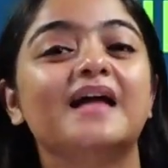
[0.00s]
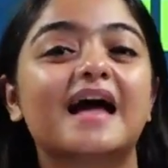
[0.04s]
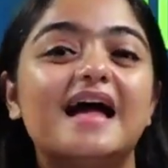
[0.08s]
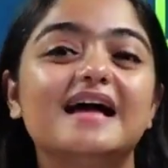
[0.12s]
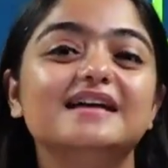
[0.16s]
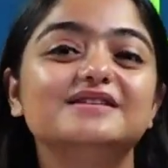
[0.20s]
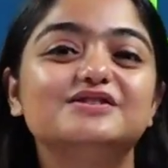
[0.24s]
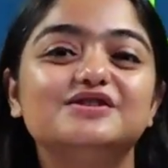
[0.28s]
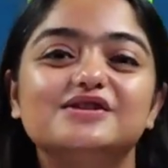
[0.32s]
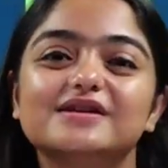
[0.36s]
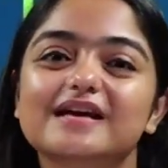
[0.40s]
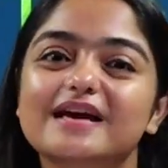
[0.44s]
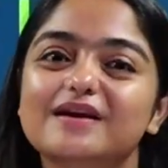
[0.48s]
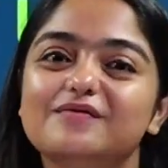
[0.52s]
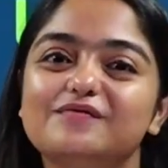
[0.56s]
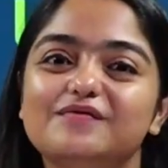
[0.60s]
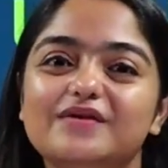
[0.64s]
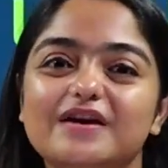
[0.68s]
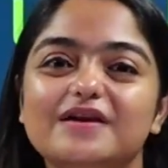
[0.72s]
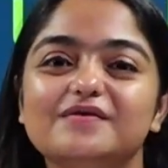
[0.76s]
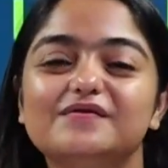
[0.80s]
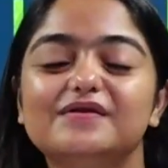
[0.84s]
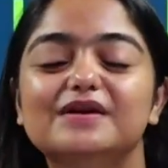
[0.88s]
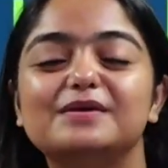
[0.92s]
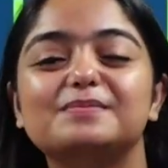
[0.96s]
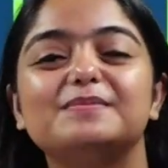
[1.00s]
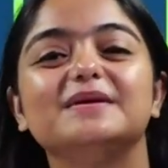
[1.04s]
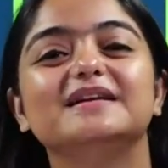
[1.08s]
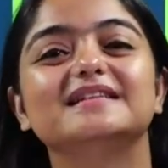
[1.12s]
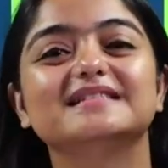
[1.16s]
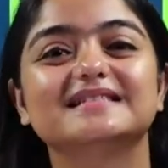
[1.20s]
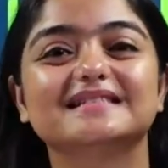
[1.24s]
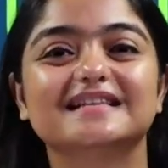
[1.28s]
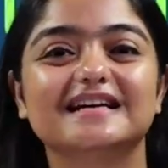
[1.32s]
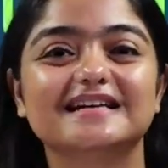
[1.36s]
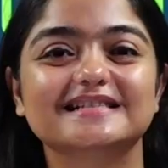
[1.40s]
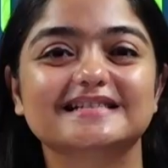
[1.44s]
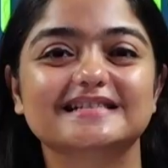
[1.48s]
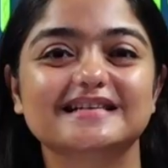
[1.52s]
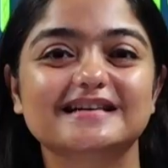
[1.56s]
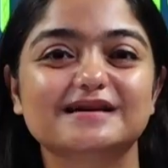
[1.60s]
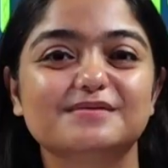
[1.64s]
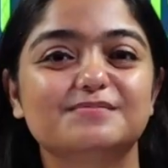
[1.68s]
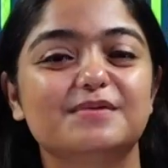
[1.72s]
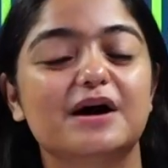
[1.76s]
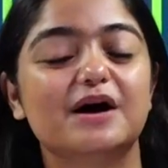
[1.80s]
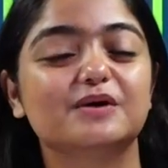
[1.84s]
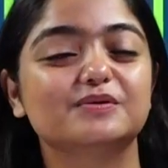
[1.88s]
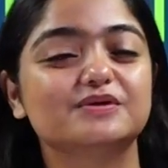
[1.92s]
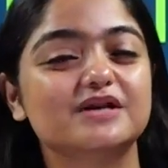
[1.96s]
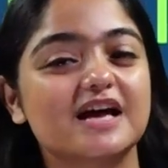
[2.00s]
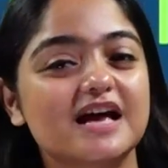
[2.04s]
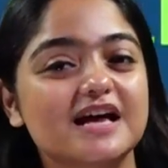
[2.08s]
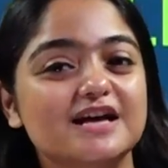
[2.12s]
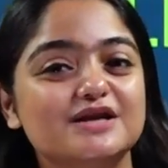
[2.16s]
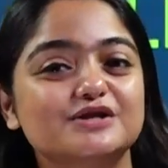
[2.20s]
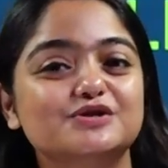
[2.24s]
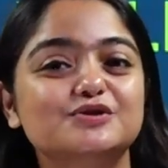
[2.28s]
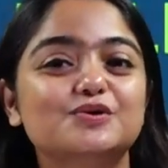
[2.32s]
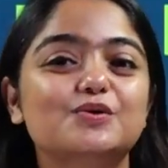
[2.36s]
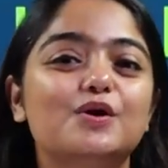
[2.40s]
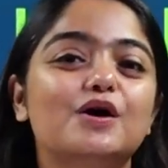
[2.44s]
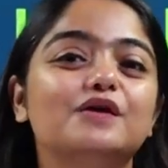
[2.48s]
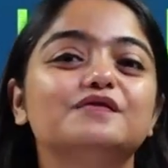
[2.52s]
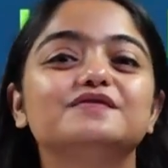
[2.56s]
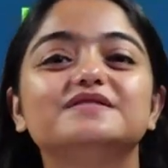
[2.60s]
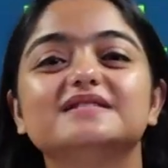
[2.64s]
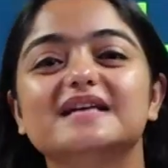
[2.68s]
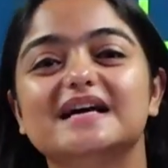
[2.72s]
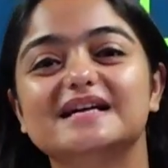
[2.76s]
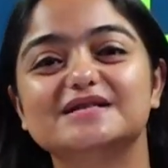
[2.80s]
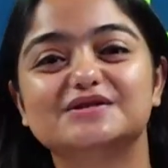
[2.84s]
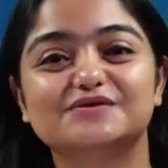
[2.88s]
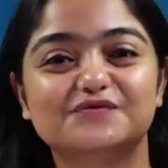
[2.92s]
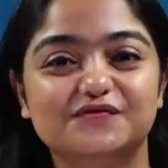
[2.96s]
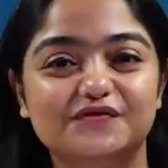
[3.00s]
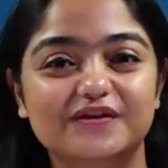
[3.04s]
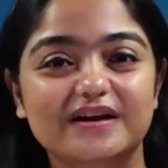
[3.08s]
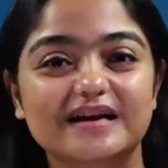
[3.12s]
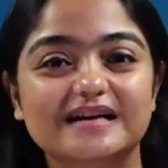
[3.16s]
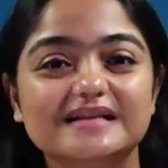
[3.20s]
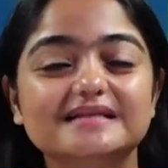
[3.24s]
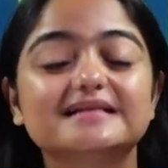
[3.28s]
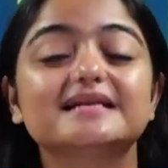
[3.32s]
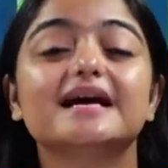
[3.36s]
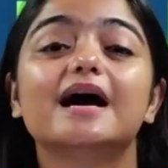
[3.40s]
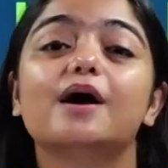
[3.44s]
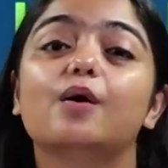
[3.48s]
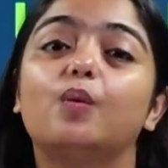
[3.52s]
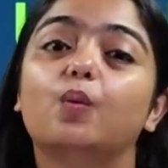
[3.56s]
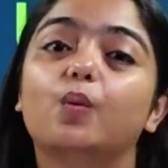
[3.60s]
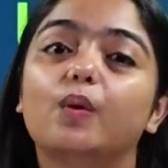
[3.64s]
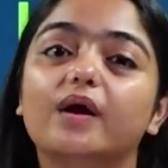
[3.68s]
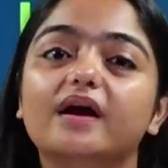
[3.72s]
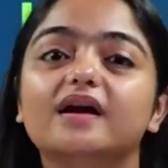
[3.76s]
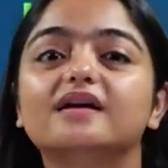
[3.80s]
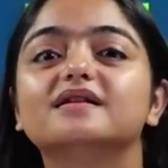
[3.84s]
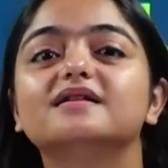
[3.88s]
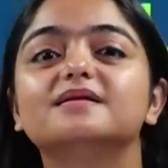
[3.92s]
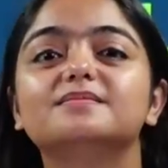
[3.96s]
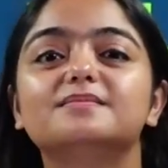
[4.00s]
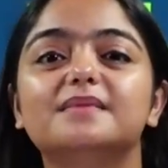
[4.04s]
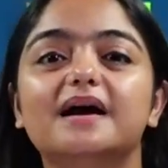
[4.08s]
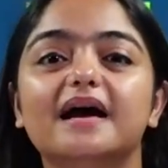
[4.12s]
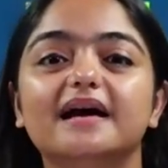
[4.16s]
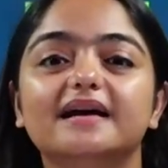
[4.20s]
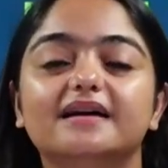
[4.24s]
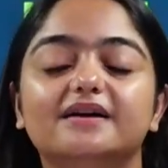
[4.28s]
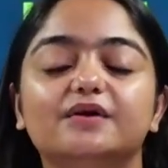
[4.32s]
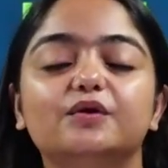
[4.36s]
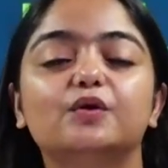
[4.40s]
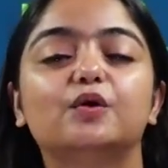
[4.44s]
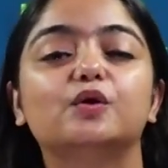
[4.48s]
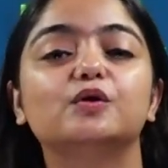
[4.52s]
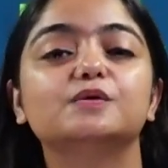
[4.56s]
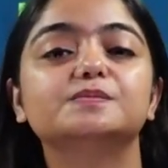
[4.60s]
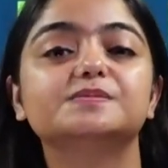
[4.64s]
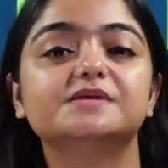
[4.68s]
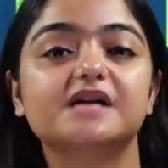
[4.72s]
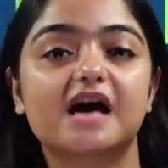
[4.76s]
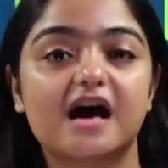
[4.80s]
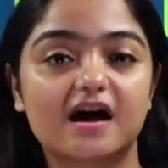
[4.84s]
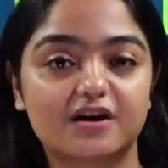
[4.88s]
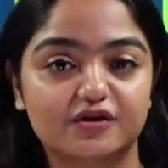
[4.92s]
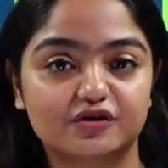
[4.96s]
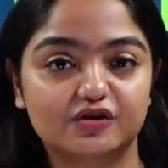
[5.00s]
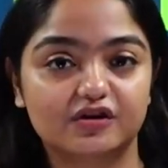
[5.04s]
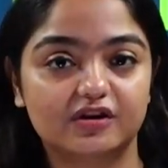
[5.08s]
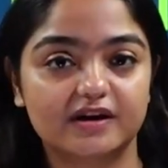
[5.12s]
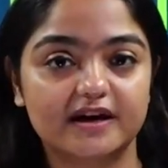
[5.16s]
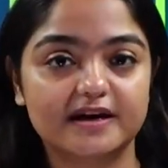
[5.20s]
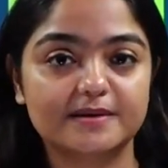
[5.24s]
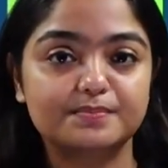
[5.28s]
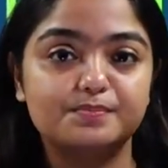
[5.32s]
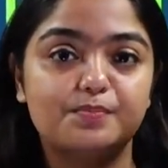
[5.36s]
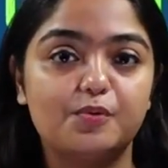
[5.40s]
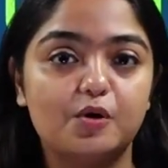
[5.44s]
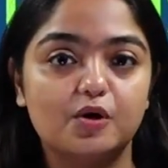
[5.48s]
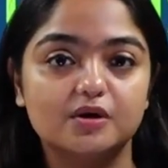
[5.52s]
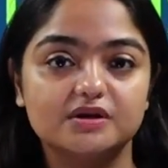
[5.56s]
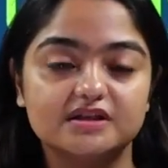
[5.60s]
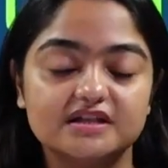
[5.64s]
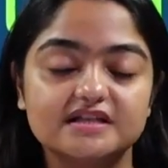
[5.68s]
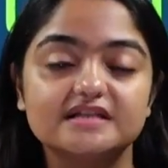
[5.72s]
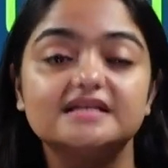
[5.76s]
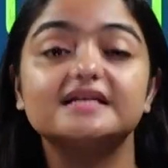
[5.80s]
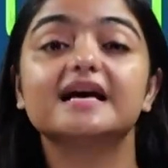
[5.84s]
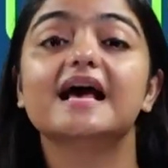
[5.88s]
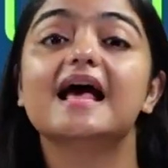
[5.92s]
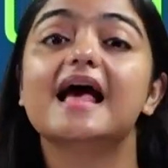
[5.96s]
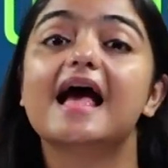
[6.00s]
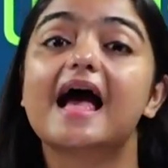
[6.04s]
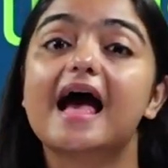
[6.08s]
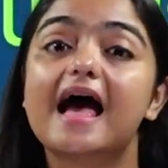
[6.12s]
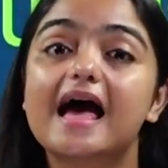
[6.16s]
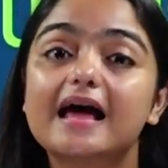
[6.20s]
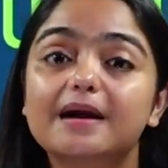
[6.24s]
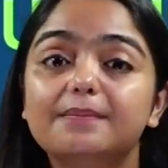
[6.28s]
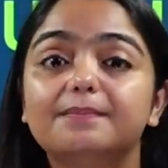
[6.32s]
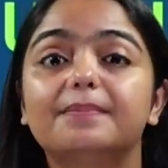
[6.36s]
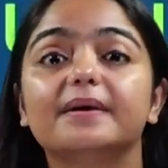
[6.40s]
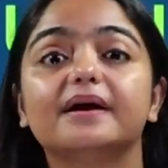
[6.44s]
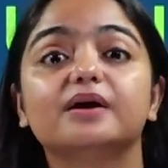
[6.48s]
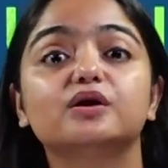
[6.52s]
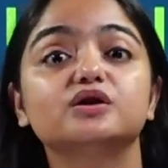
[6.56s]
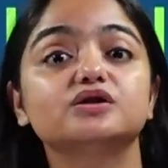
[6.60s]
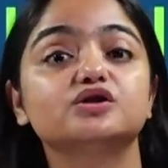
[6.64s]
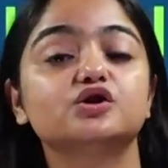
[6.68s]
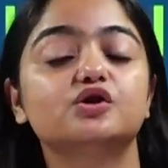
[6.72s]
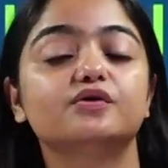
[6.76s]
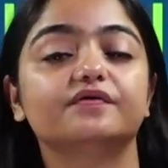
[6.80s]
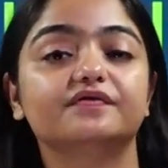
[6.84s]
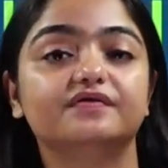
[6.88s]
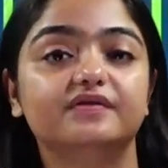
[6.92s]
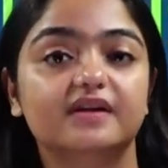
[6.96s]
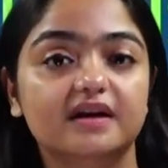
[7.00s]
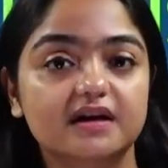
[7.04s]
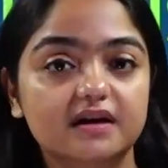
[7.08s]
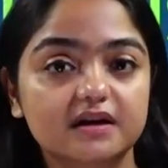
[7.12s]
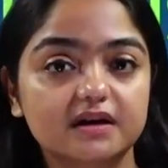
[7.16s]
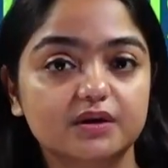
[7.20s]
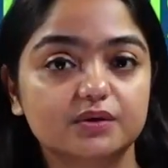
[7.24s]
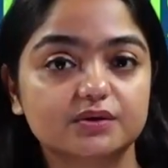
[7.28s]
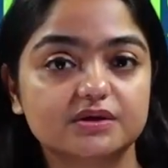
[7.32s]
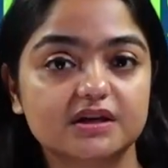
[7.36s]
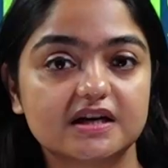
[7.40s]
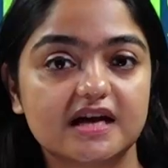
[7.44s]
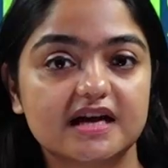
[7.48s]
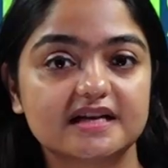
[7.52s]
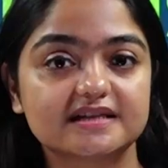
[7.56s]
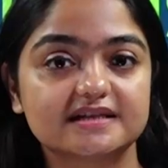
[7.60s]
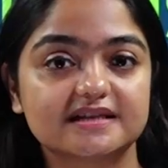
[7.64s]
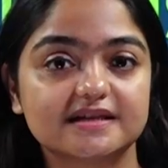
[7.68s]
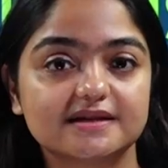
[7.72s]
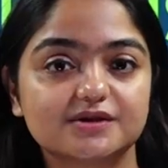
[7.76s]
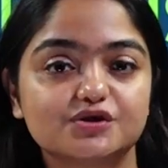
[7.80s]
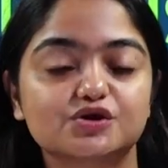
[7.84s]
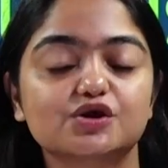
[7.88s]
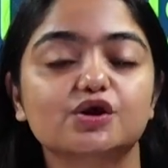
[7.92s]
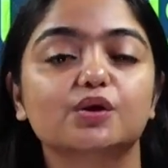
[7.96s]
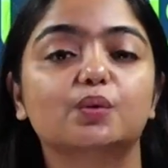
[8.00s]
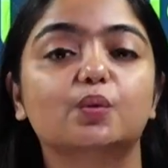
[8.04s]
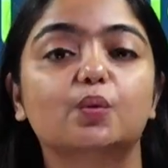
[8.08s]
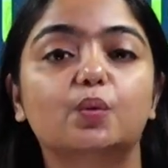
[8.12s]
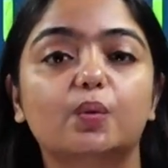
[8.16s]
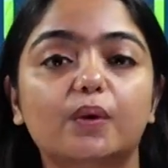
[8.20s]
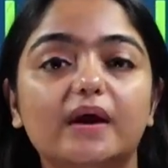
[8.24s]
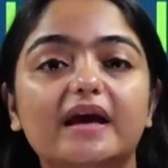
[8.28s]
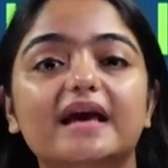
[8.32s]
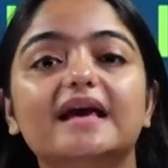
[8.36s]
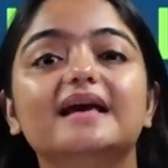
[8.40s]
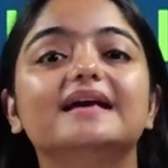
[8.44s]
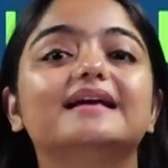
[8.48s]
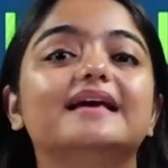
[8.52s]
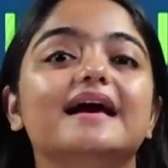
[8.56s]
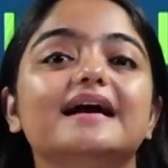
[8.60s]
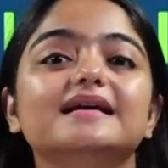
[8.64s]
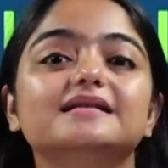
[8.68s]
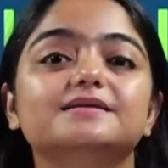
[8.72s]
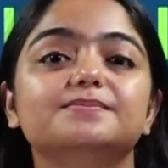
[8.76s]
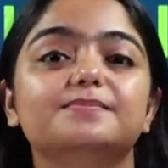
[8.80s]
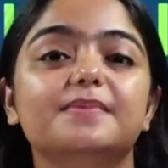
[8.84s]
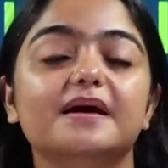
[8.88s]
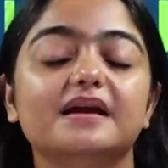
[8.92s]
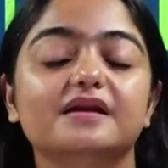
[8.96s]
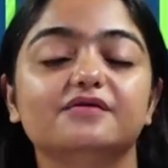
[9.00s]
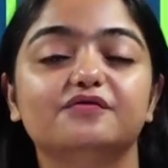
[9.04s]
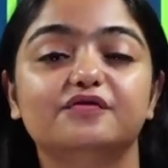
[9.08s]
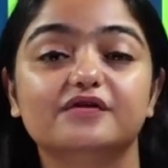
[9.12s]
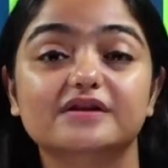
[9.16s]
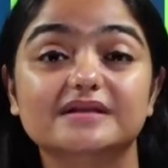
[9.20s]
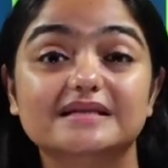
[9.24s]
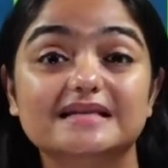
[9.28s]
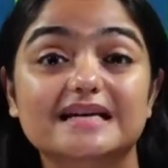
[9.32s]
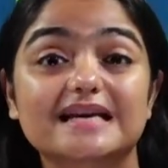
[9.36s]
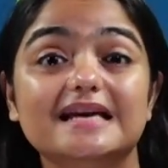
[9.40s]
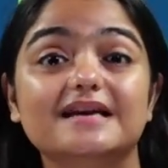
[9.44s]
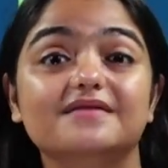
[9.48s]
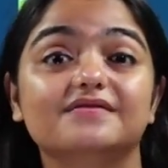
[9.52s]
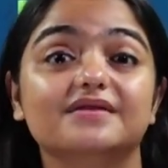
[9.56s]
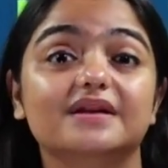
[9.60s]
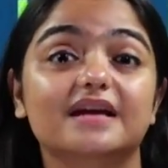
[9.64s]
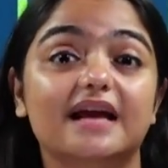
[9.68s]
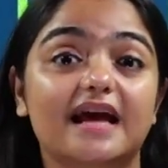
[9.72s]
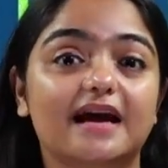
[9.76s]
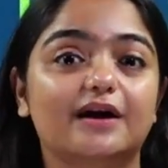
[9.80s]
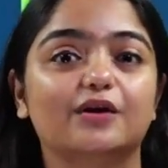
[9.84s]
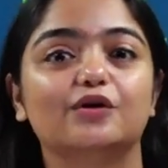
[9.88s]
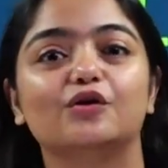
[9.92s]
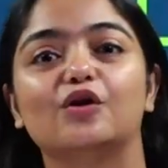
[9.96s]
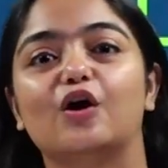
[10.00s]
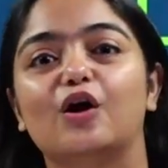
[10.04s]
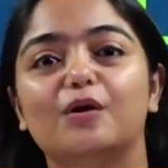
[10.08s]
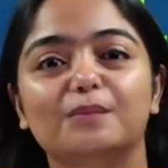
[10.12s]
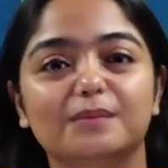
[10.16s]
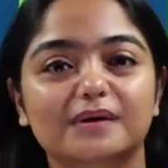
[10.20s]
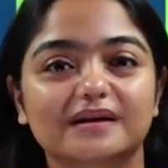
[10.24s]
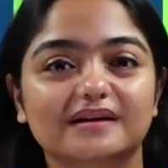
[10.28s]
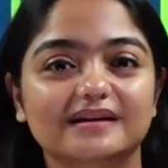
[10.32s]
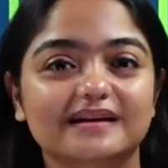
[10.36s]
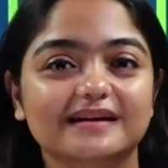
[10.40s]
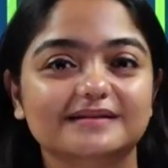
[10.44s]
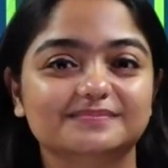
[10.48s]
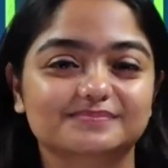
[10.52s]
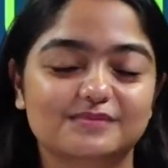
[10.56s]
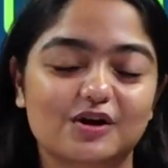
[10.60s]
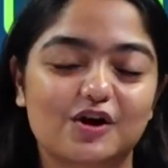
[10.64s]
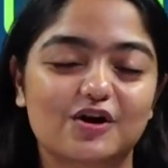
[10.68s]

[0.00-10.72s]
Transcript: And today we will be discussing about two of such fields where the microbes are really important and because of their utilization, we get benefit even economically,